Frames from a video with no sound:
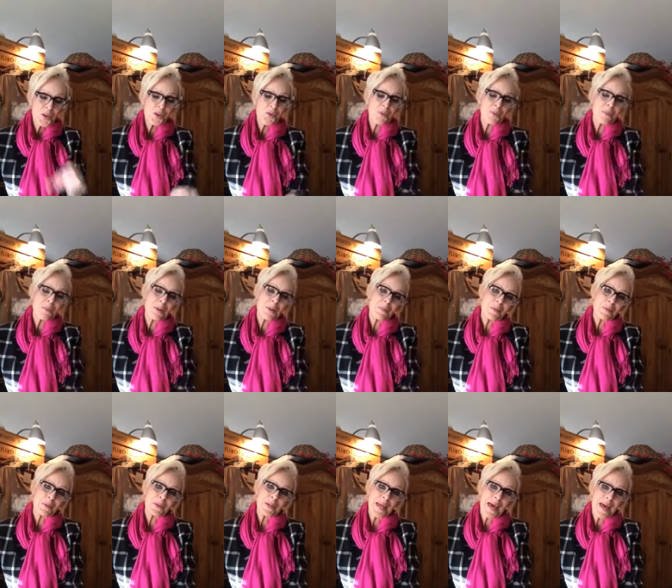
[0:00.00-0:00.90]
You
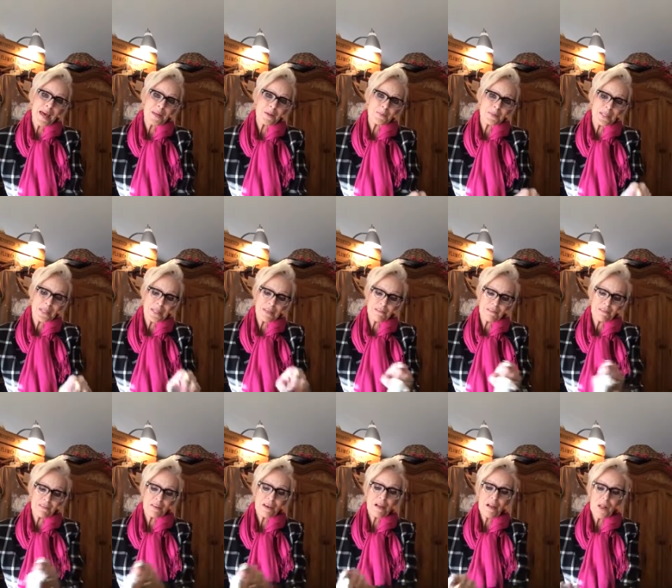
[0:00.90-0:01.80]
remember when Adam and Eve
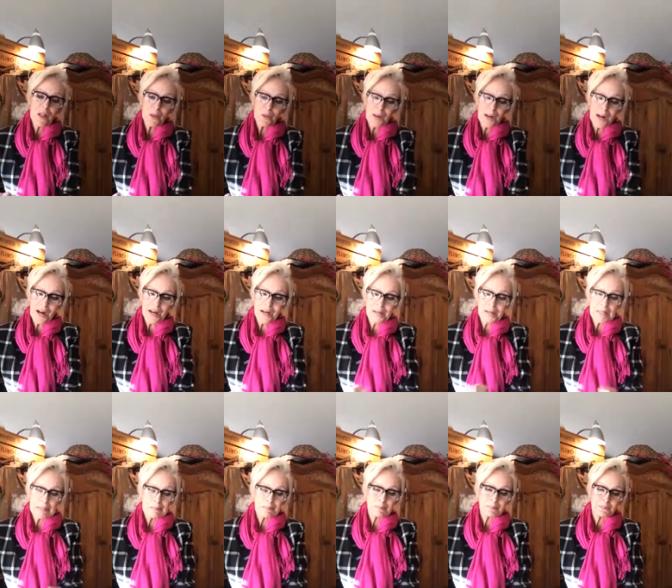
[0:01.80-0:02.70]
fell,
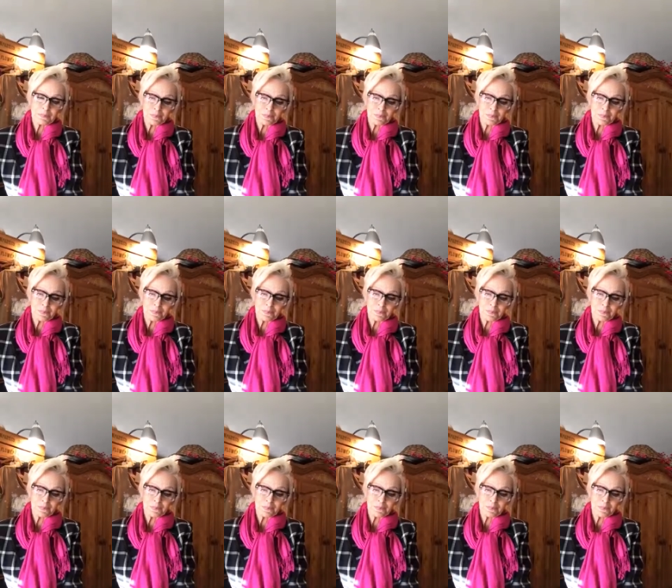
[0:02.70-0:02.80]
right?